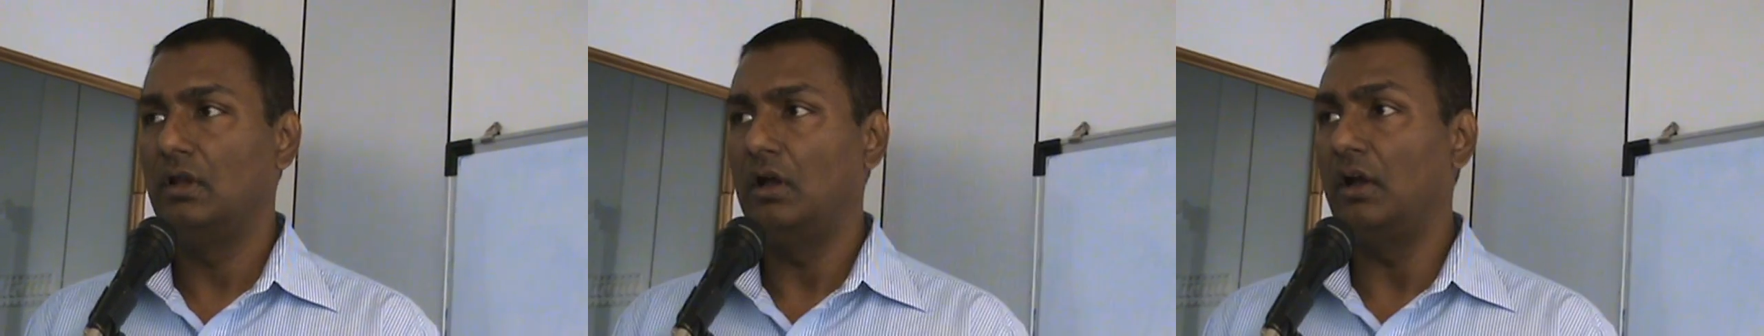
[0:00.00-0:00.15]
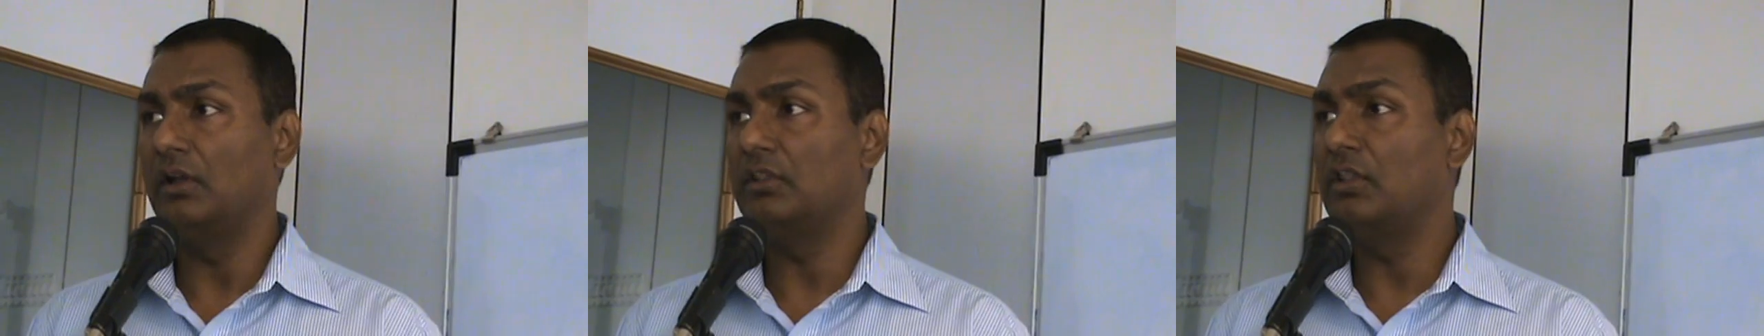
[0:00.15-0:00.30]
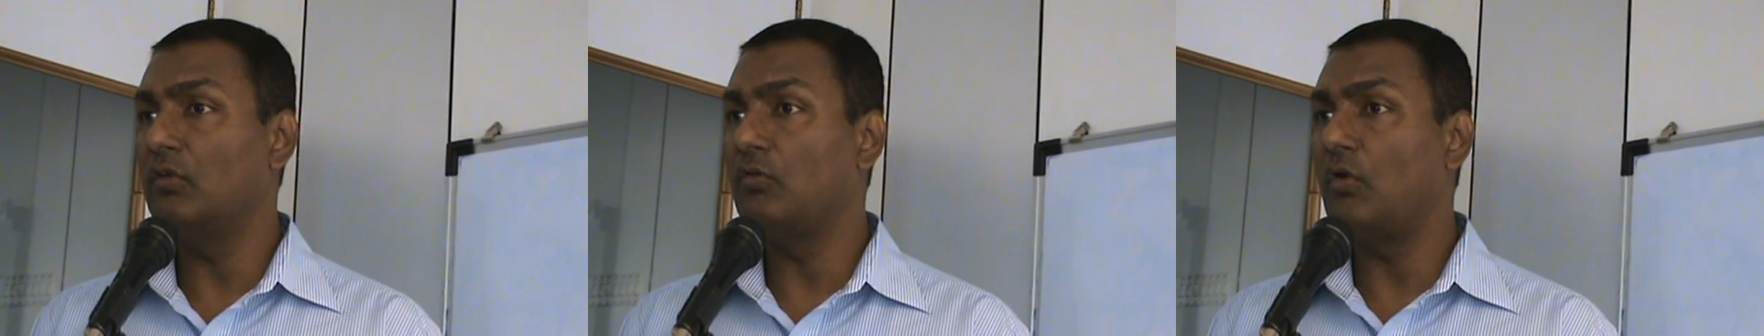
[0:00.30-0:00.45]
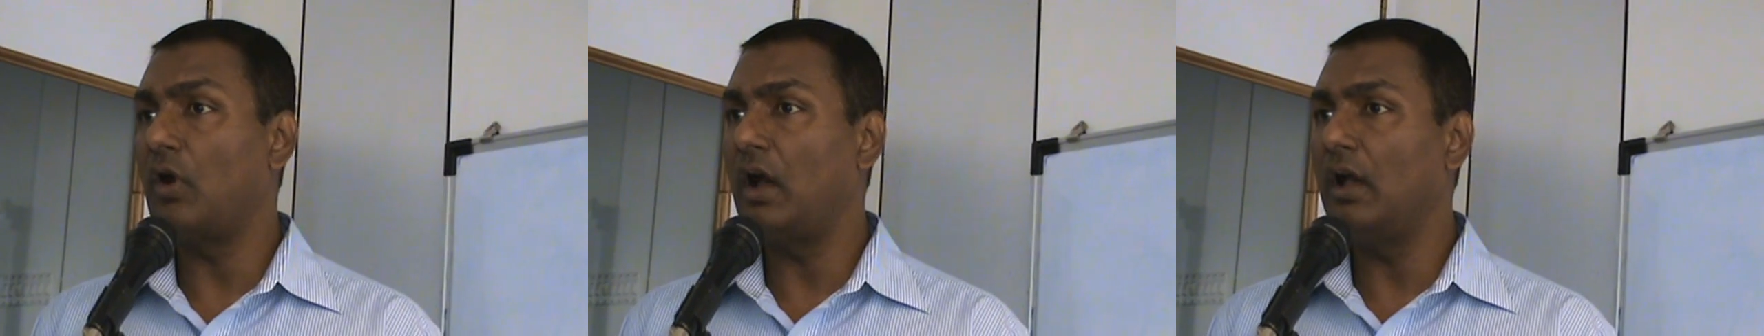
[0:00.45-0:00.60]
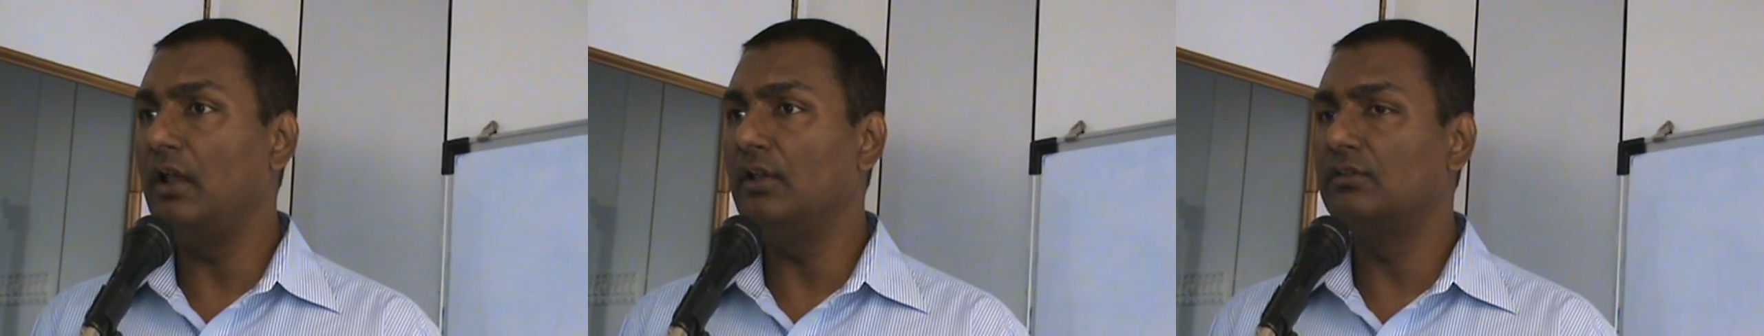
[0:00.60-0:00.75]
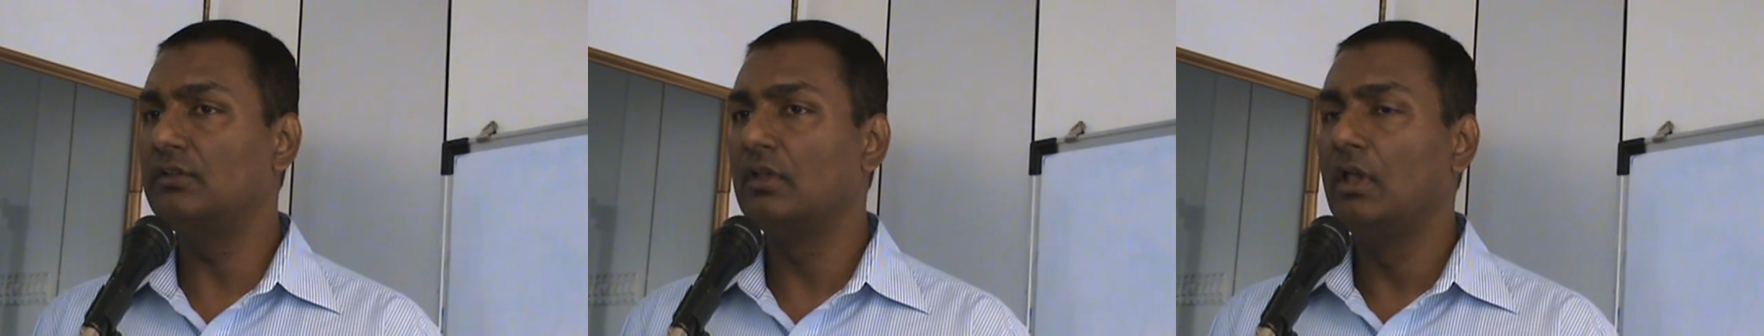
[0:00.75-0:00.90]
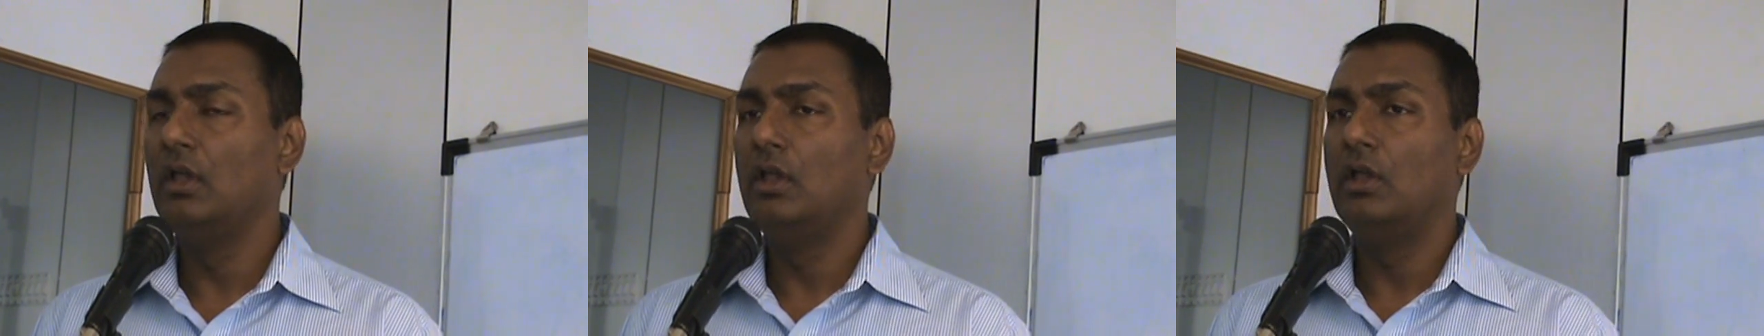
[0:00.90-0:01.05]

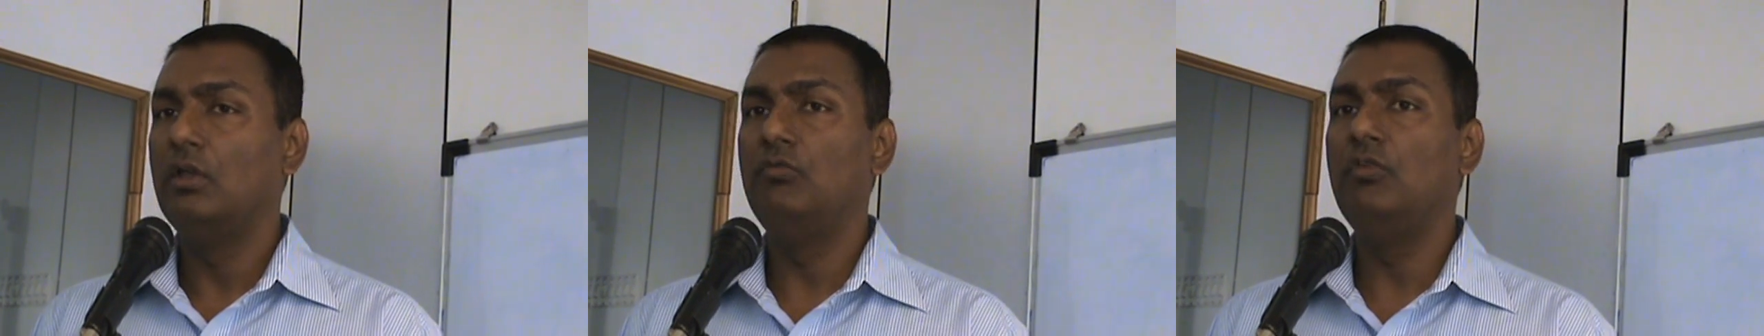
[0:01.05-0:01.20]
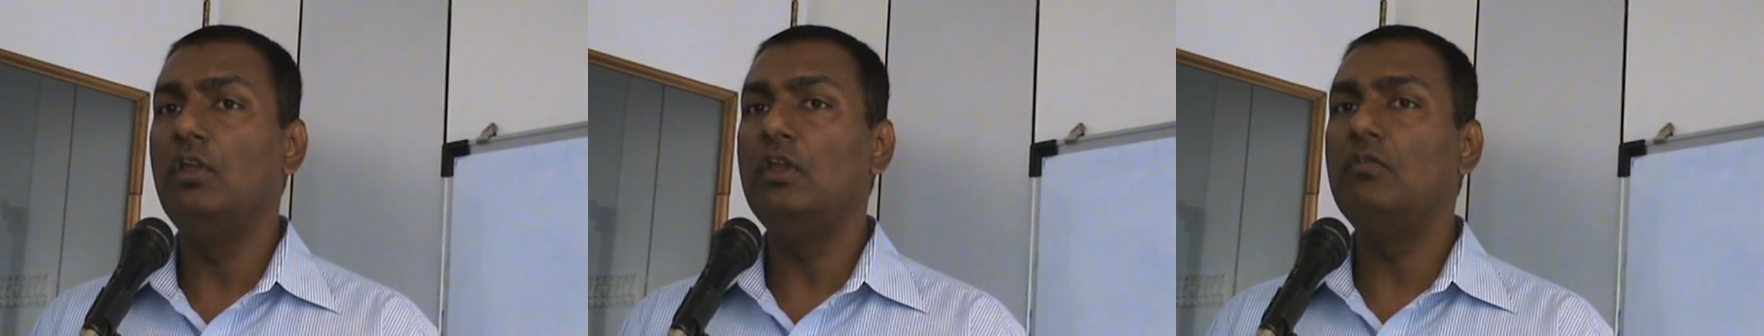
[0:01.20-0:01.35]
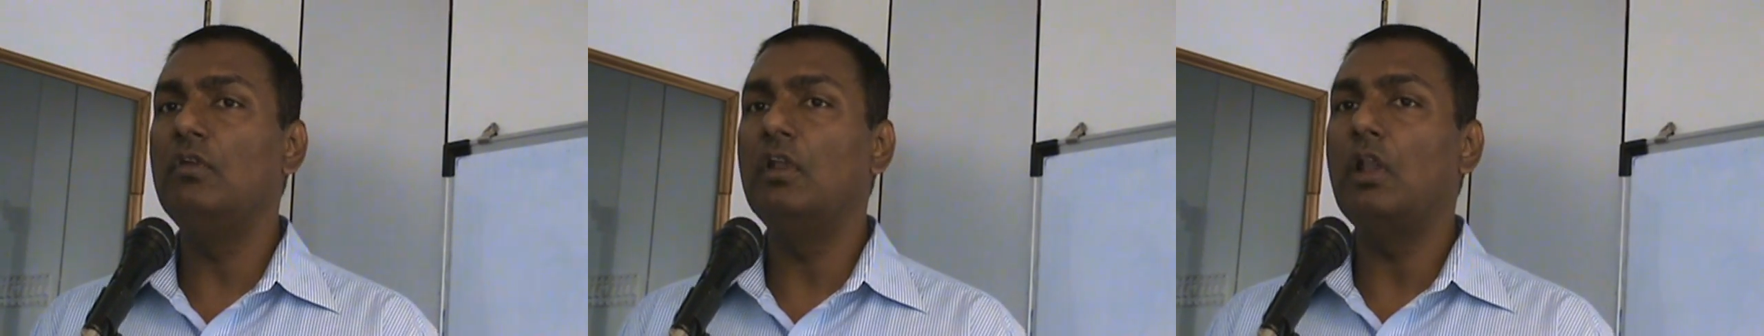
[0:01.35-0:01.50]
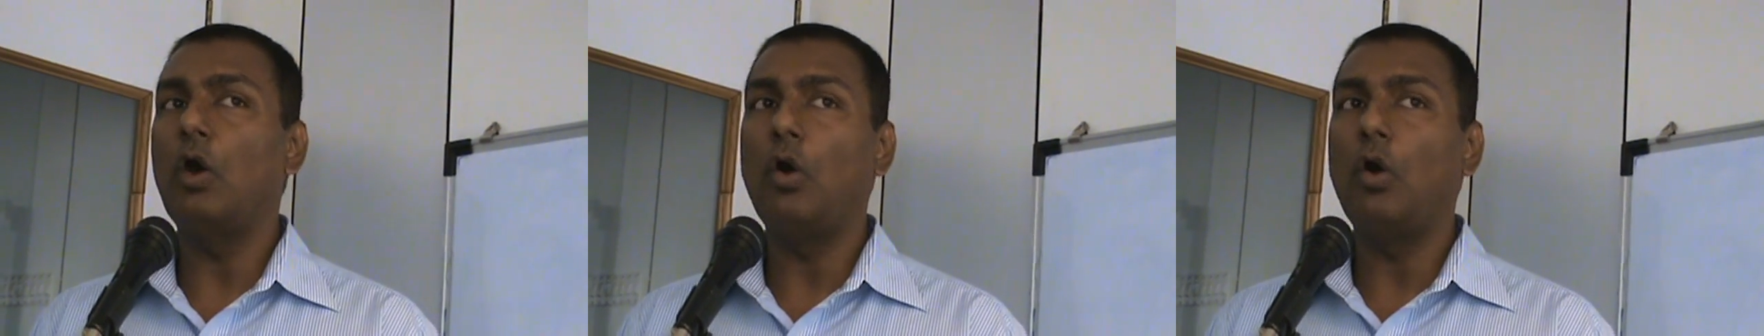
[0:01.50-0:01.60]
Otherwise, we will